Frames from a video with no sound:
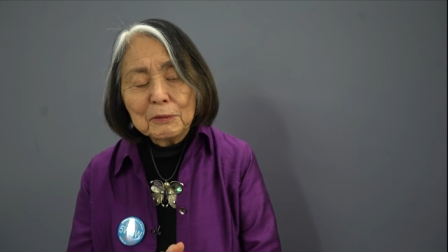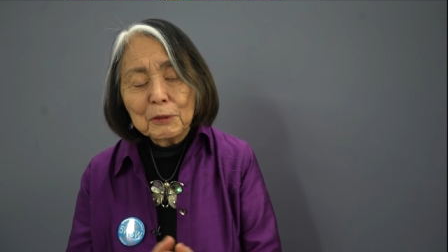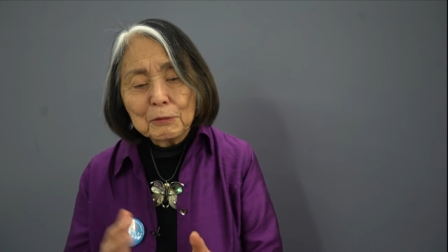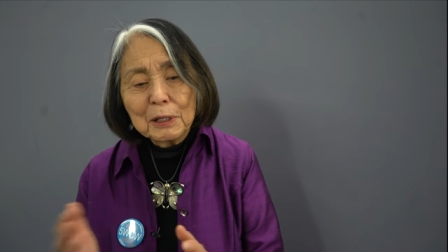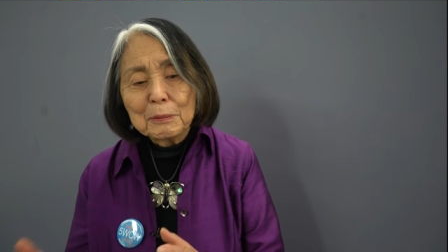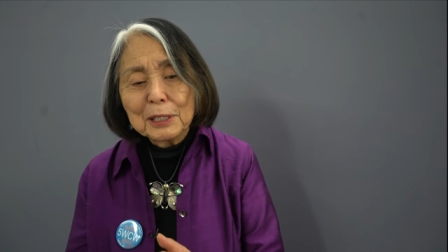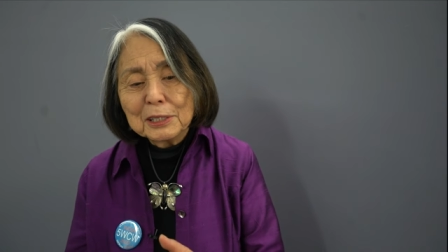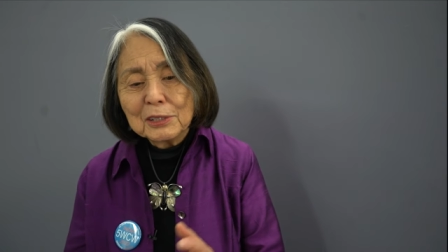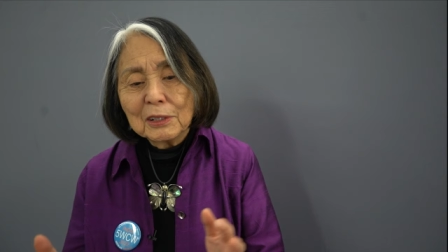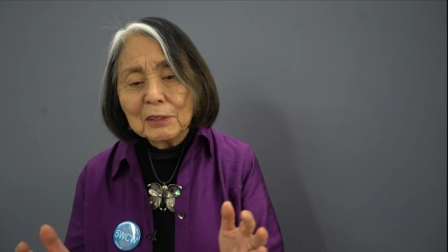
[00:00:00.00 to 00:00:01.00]
for
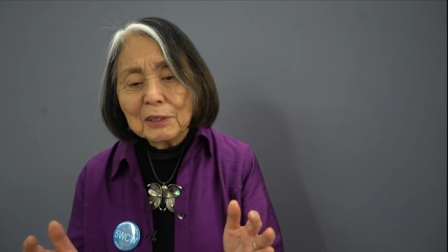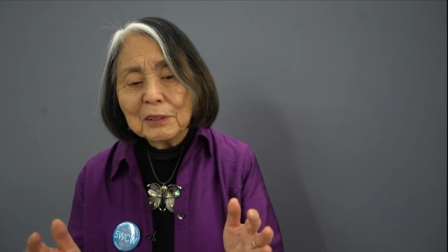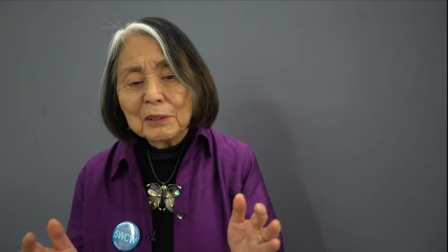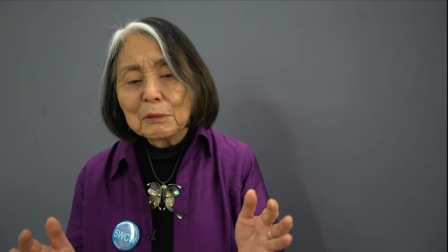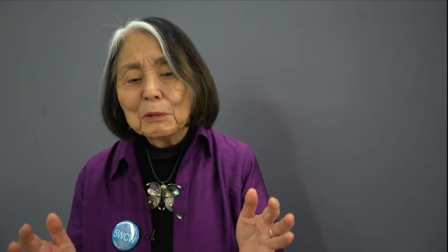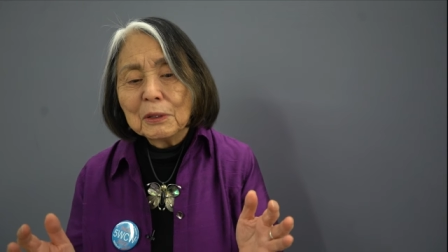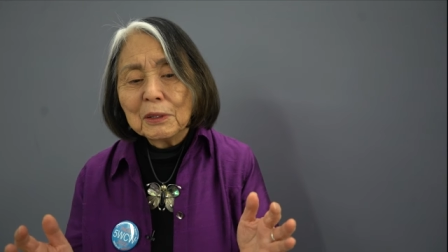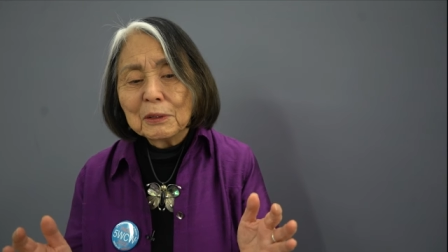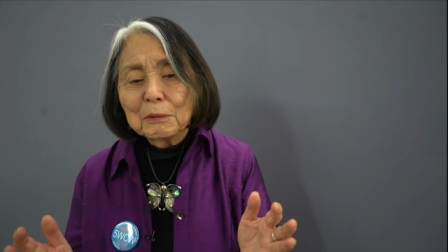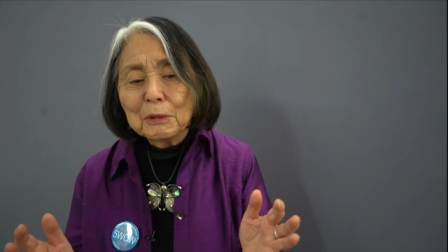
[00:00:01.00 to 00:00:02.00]
feminists, they're,
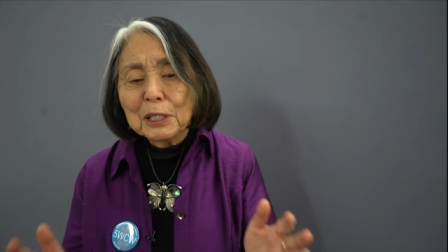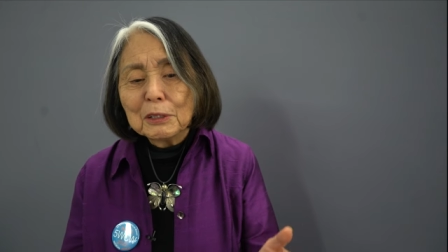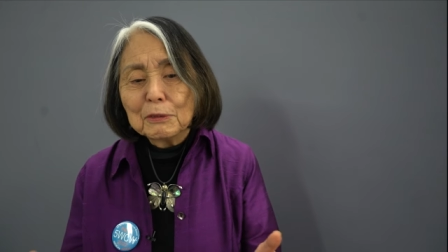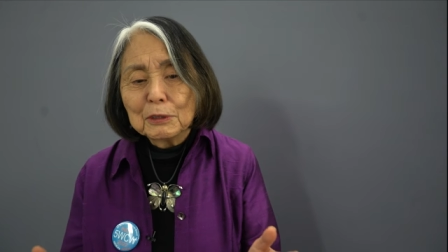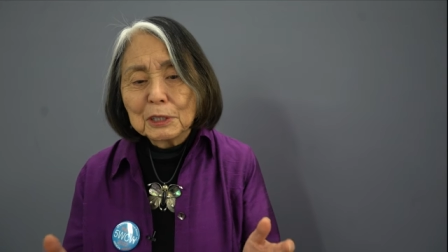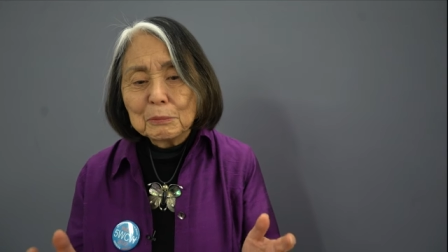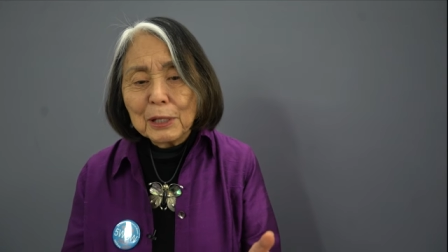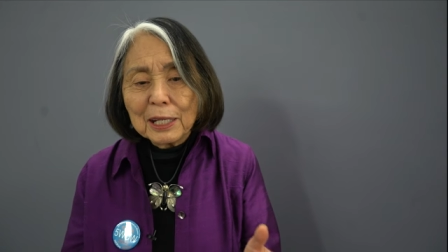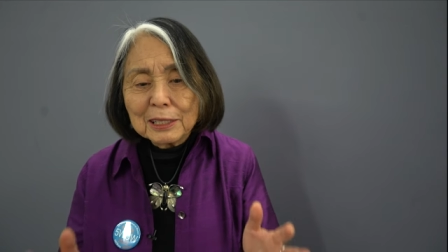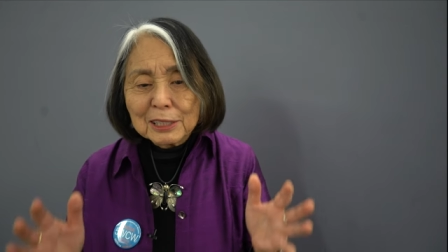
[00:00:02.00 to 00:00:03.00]
they're wonderful
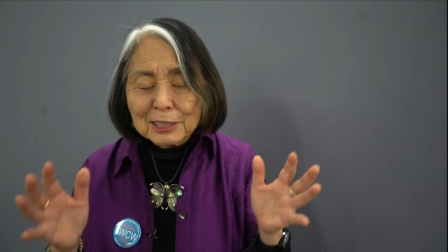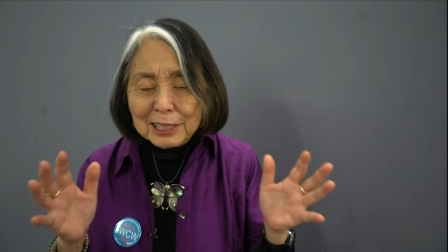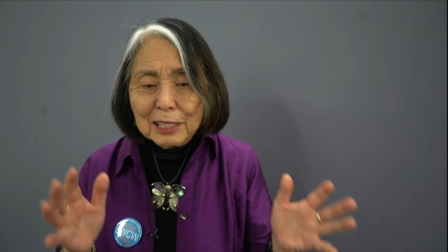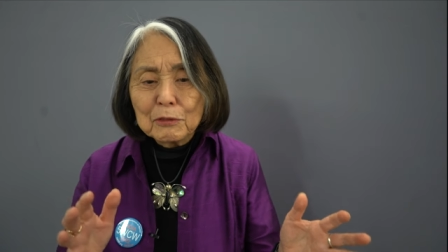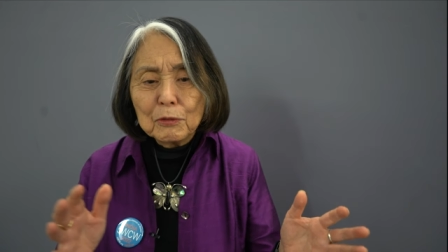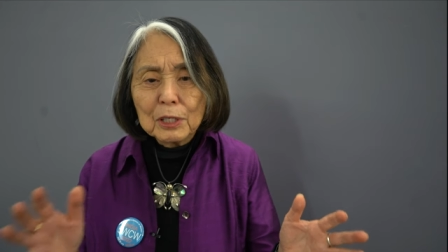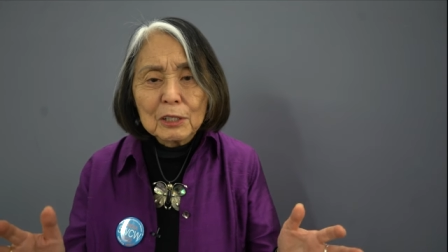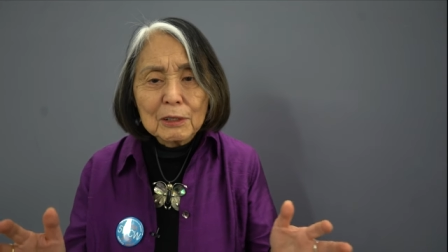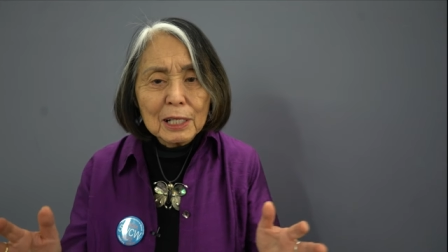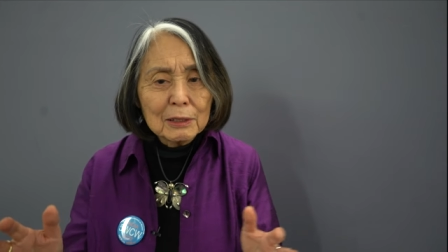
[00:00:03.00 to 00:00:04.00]
companions because they can
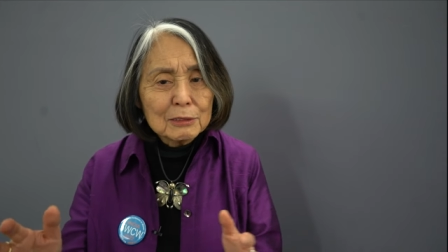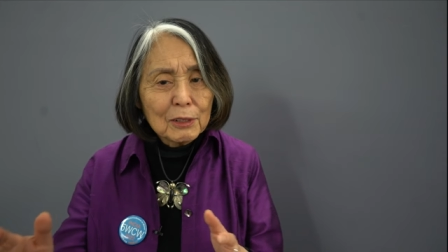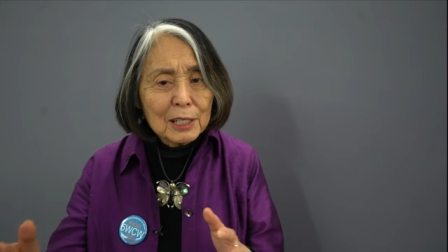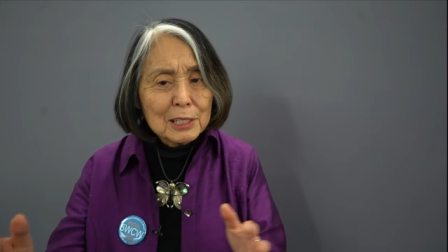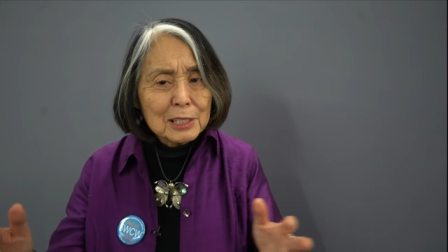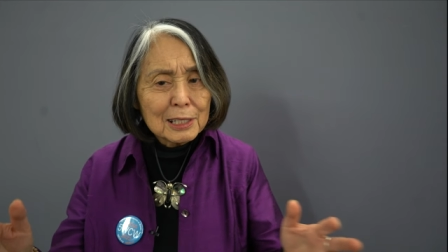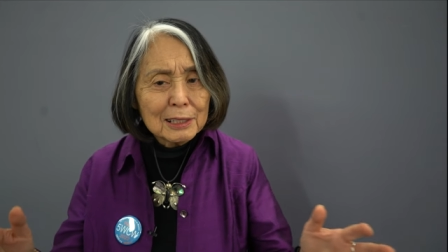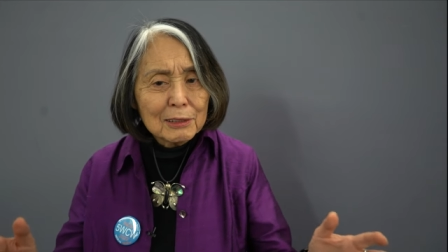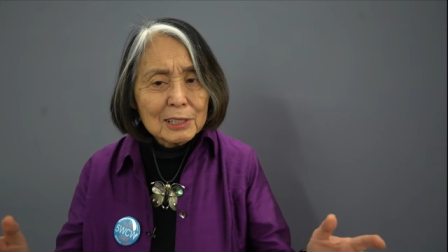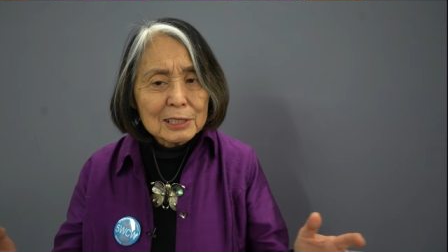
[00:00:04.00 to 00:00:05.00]
figure out strategy
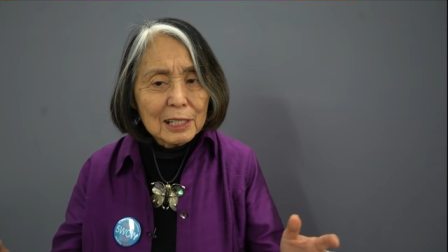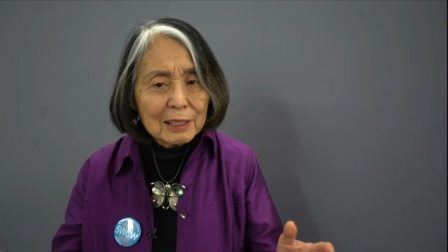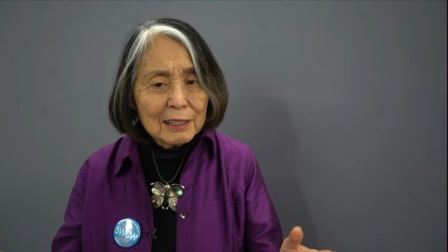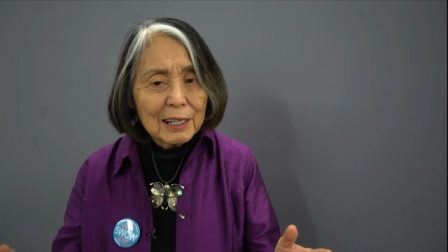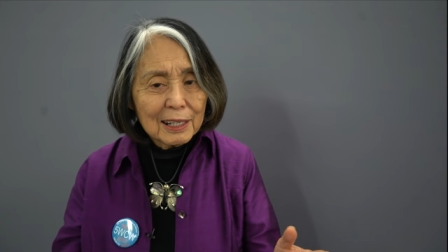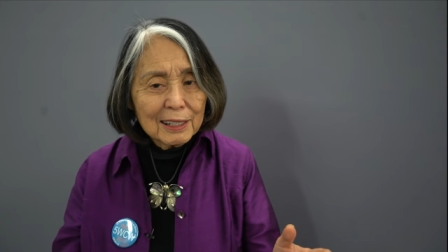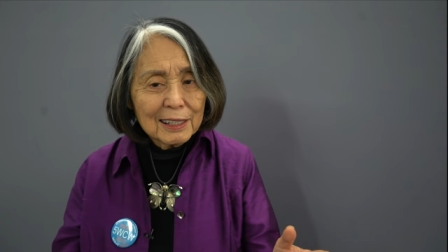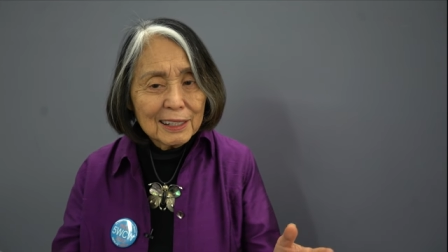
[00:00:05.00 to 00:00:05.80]
and things like that.